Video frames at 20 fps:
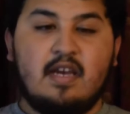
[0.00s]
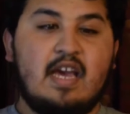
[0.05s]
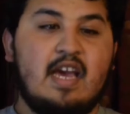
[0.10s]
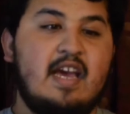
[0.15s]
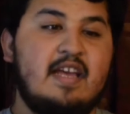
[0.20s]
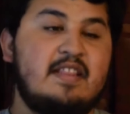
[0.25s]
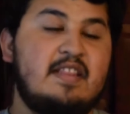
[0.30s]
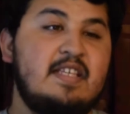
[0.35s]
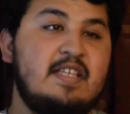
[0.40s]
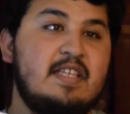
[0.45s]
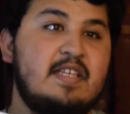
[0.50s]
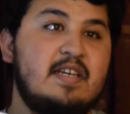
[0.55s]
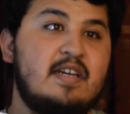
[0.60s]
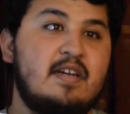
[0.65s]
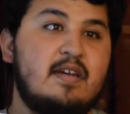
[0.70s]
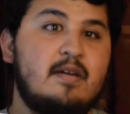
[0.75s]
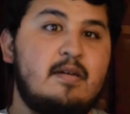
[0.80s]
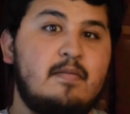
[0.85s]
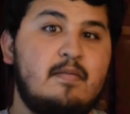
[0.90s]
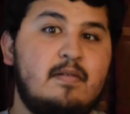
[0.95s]
at
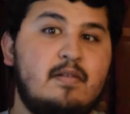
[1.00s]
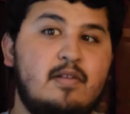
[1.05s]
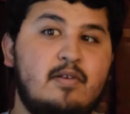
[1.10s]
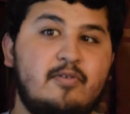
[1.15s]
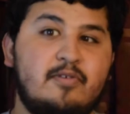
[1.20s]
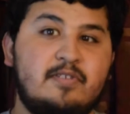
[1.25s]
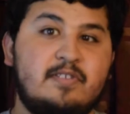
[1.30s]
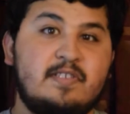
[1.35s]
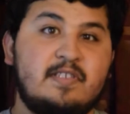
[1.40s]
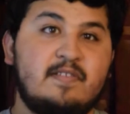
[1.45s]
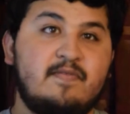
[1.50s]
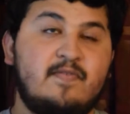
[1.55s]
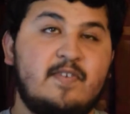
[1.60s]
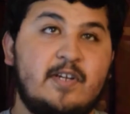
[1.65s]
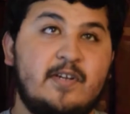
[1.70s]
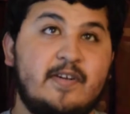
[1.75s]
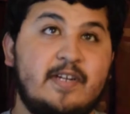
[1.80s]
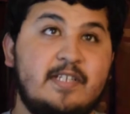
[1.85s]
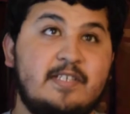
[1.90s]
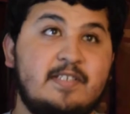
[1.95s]
the lowest
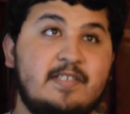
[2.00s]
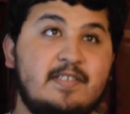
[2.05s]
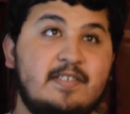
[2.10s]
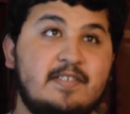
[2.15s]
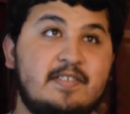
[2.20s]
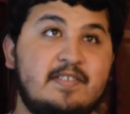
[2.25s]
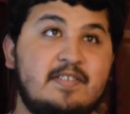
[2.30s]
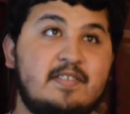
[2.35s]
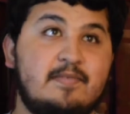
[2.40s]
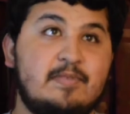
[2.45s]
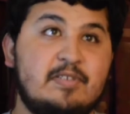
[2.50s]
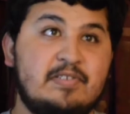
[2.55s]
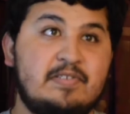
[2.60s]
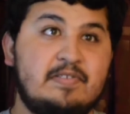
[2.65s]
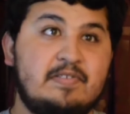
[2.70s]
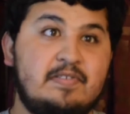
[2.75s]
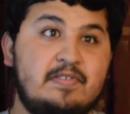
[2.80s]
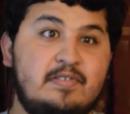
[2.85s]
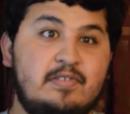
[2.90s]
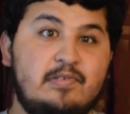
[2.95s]
configuration because it's almost
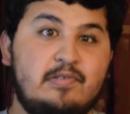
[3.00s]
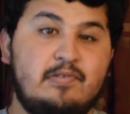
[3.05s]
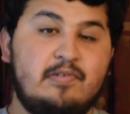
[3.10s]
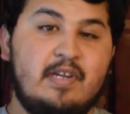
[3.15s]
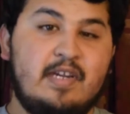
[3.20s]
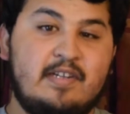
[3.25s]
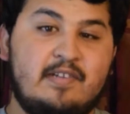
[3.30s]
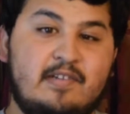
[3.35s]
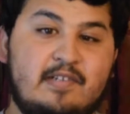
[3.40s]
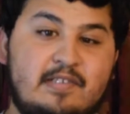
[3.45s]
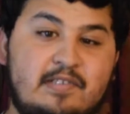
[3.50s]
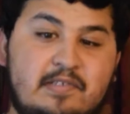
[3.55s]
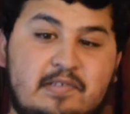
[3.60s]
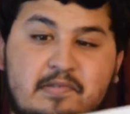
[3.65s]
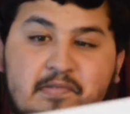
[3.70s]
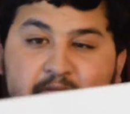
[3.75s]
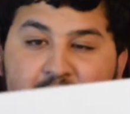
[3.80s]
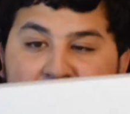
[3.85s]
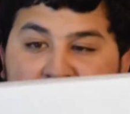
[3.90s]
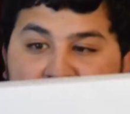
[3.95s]
$2,000 on its
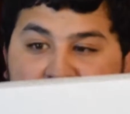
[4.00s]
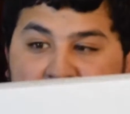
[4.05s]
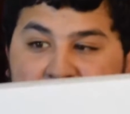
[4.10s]
own.